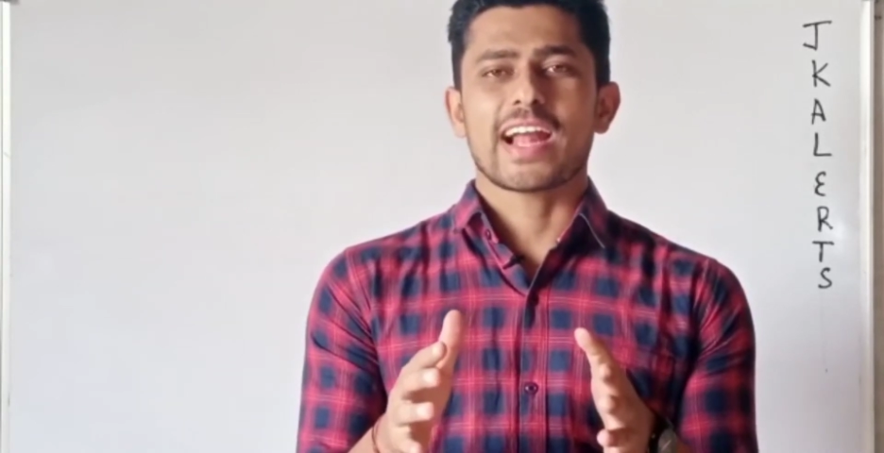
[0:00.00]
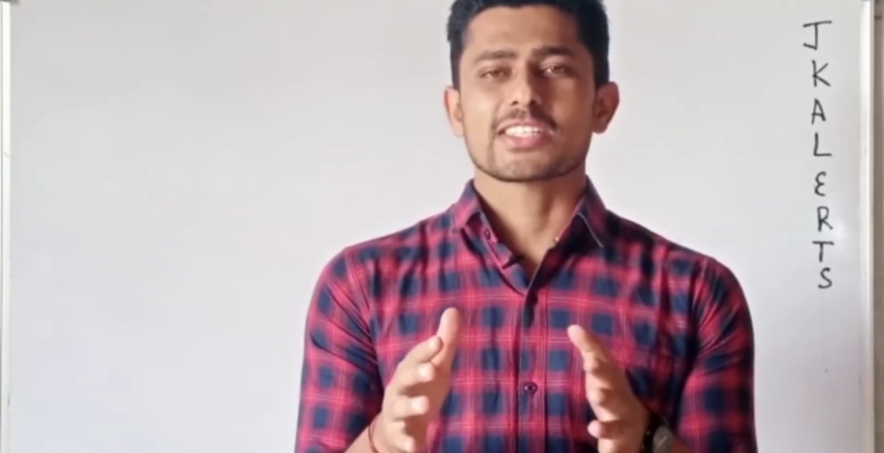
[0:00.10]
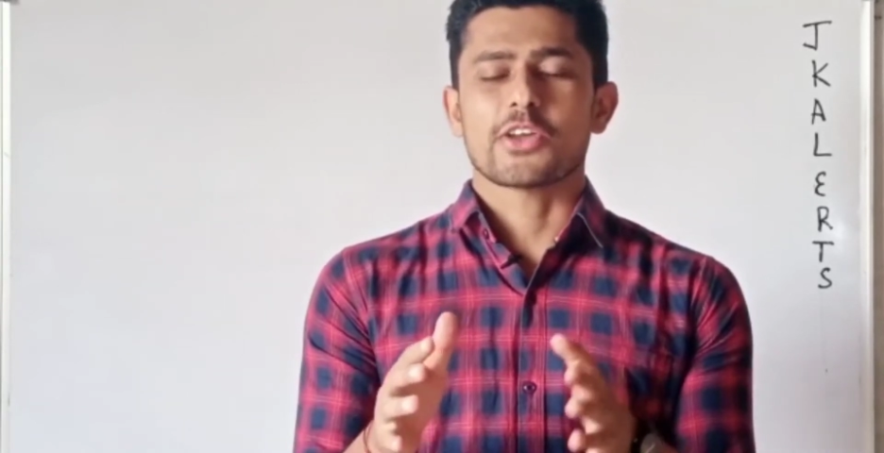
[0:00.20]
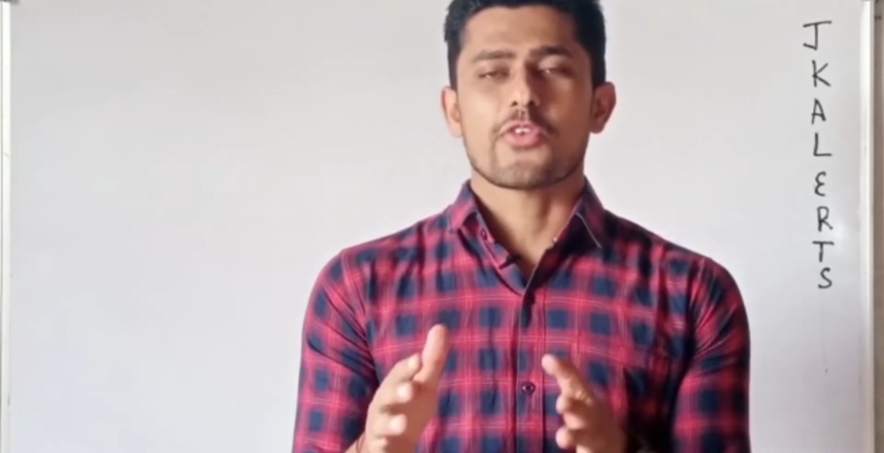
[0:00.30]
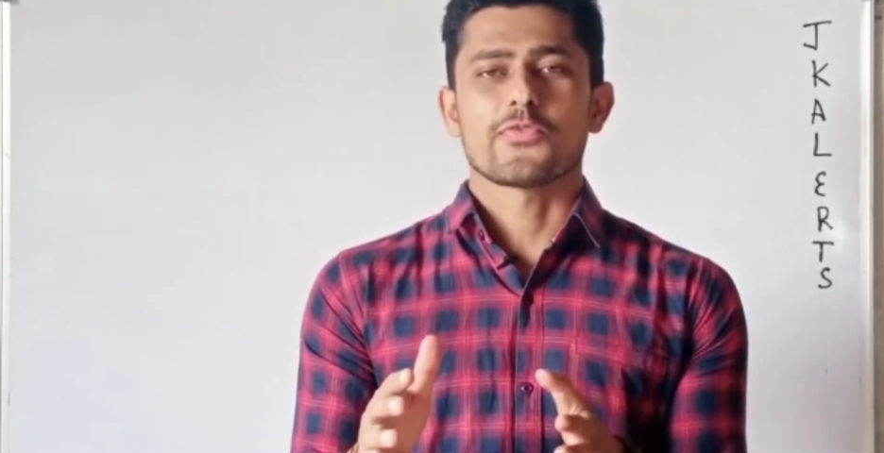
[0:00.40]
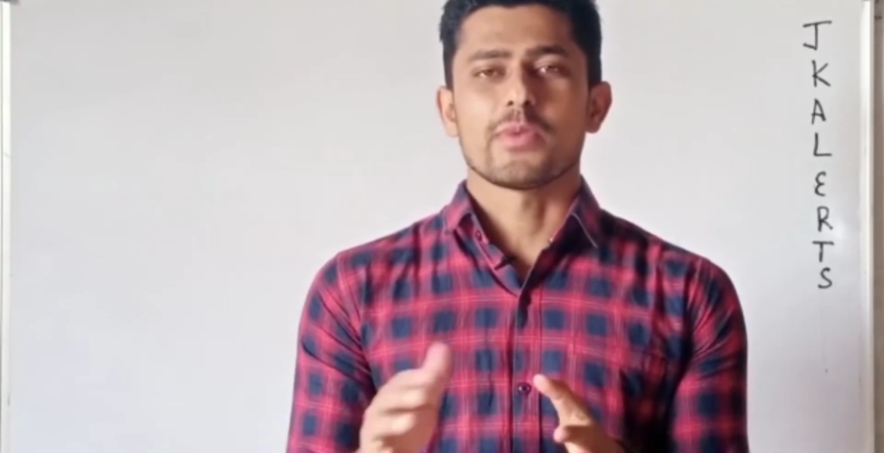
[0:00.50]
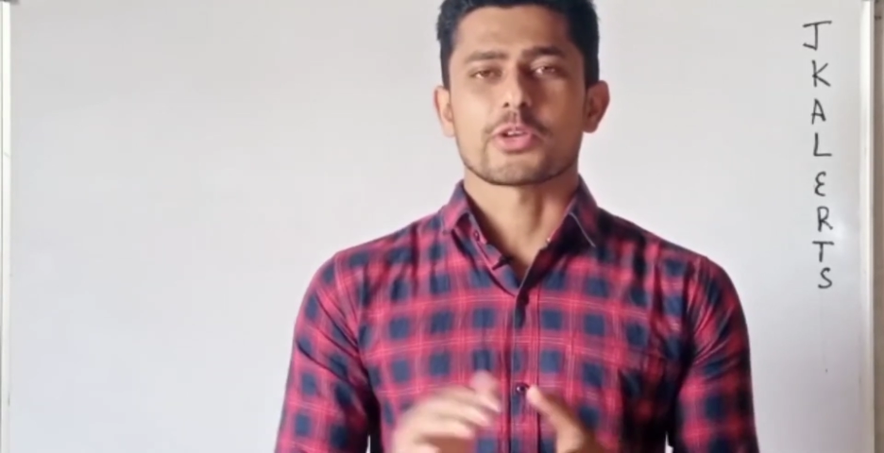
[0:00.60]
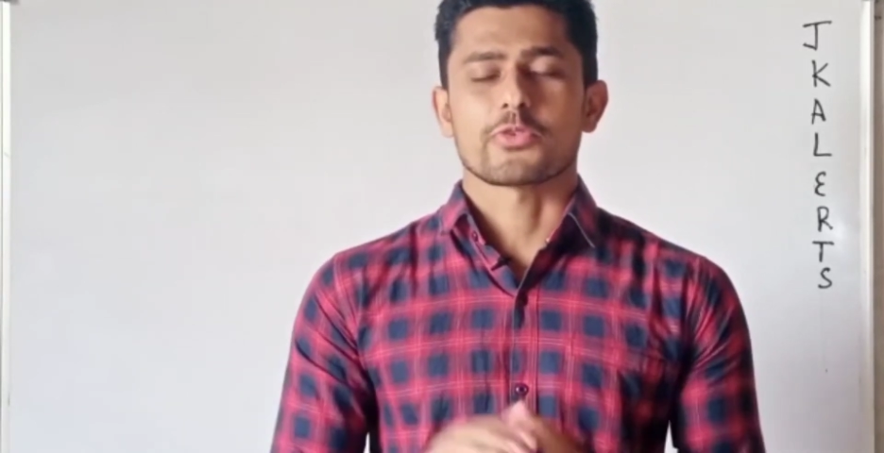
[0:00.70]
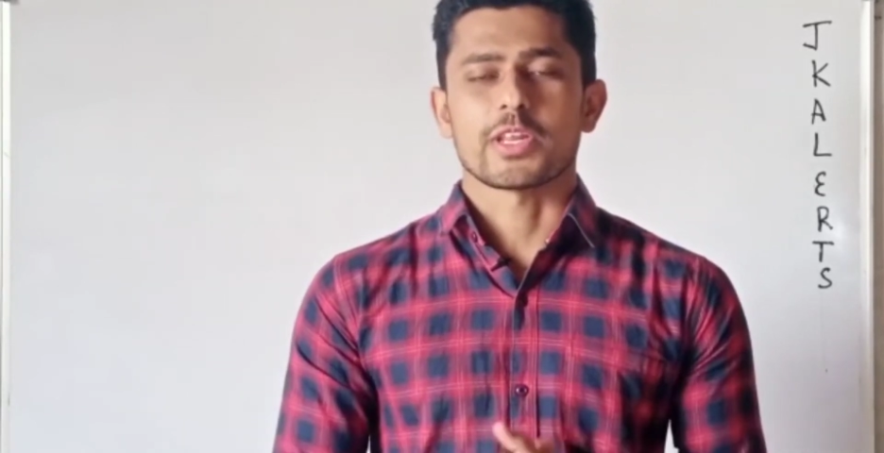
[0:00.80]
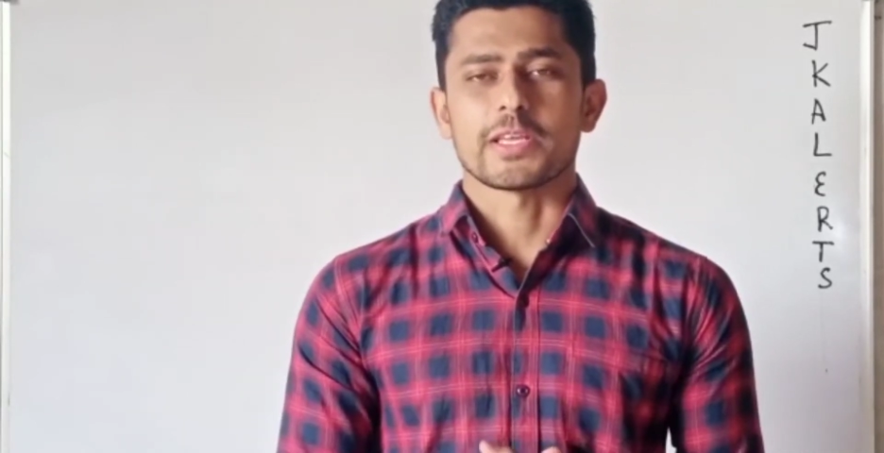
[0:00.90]
facts of
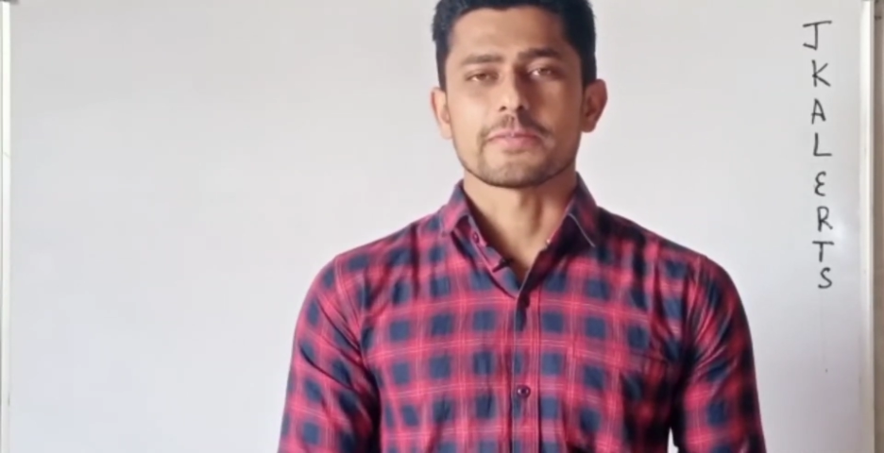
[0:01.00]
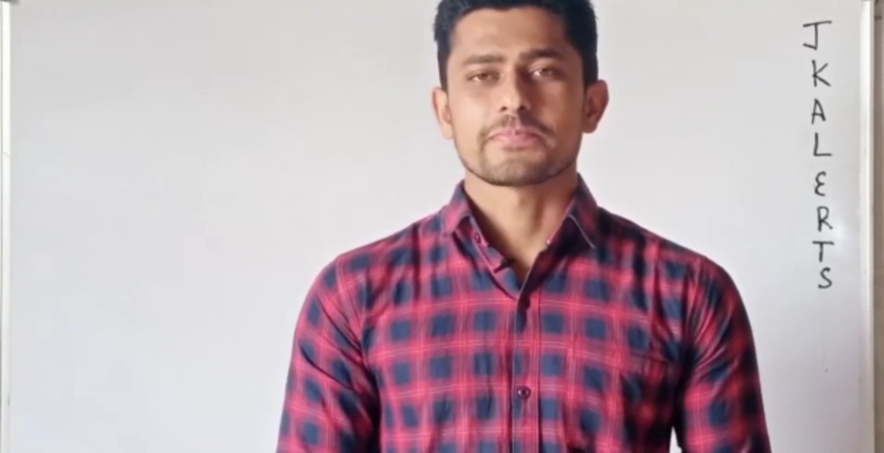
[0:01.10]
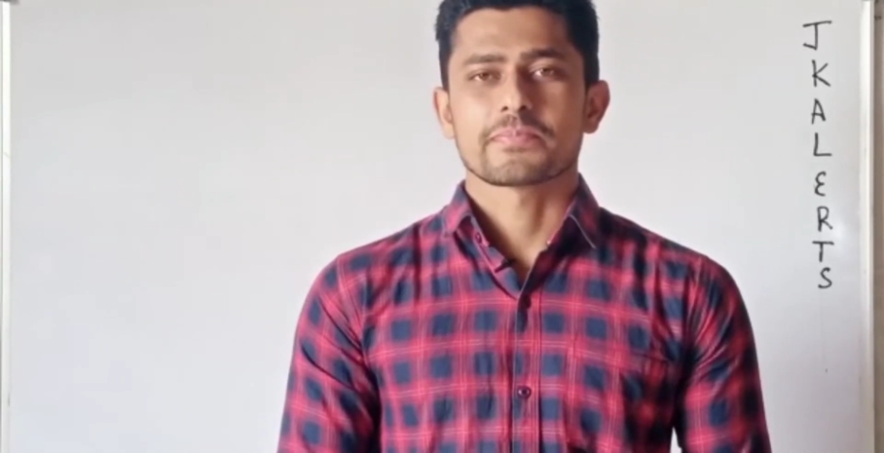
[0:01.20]
mercury.